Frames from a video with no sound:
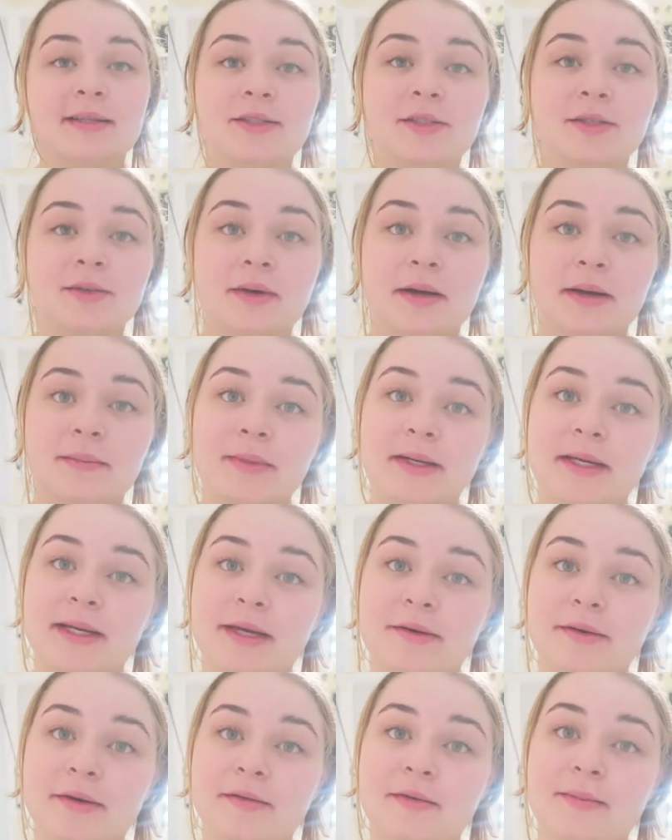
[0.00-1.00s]
so i'm gonna
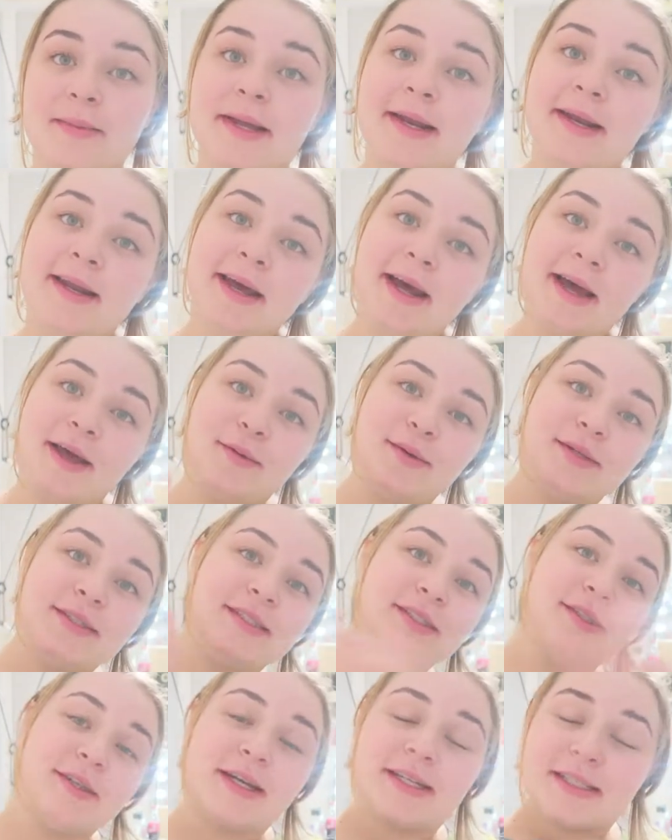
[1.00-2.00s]
get ready for bed i will
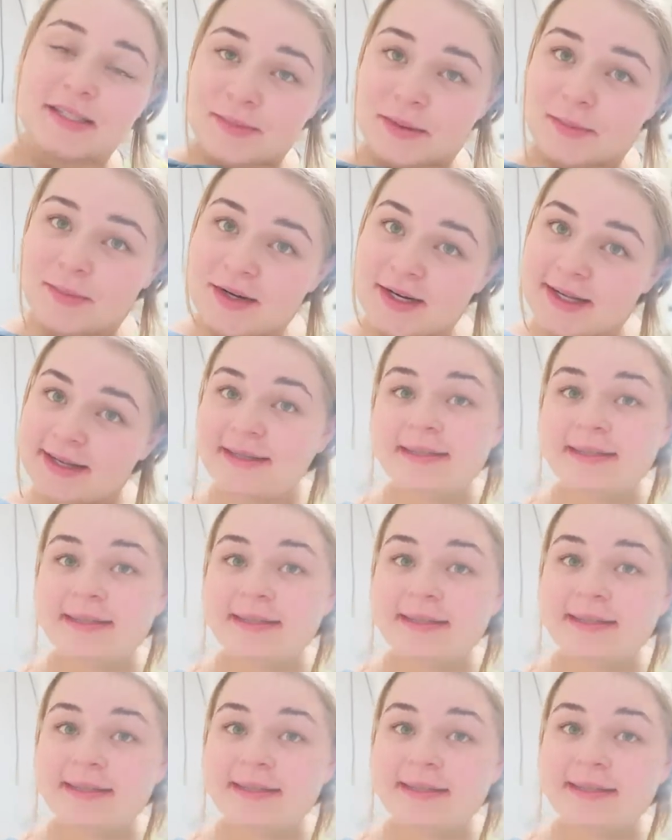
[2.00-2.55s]
see you guys tomorrow morning